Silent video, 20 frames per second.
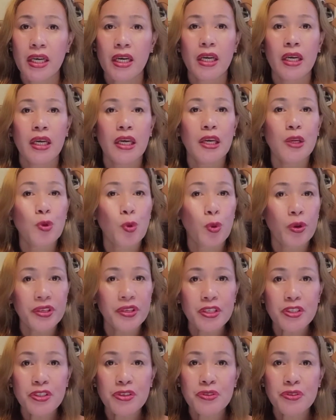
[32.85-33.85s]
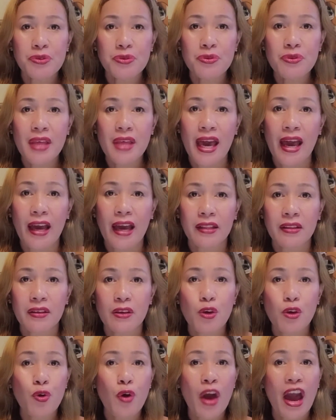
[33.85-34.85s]
In order to do that,
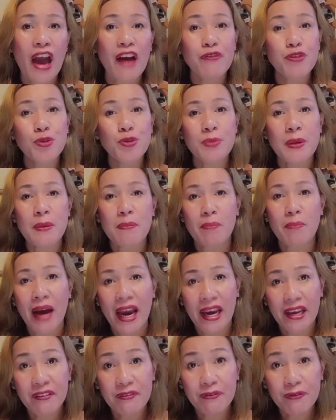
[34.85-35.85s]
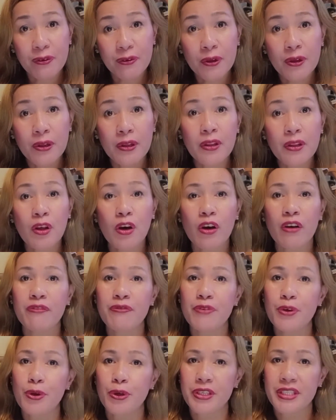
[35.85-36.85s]
you have to be mindful of
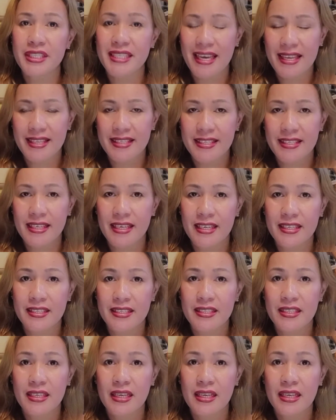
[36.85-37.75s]
your tenses.